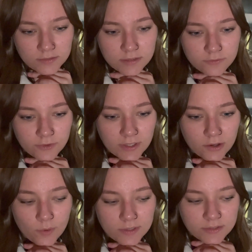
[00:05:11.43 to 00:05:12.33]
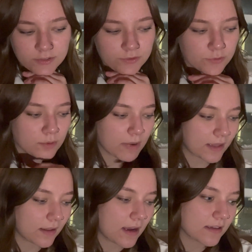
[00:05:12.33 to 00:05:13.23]
Didn't feel like going to my
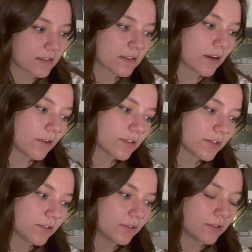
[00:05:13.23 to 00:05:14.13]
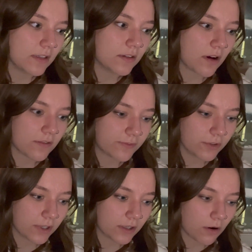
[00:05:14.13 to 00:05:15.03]
class because I also did not feel
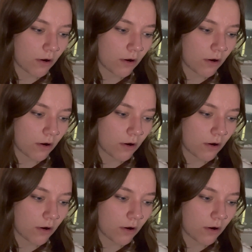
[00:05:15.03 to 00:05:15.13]
good at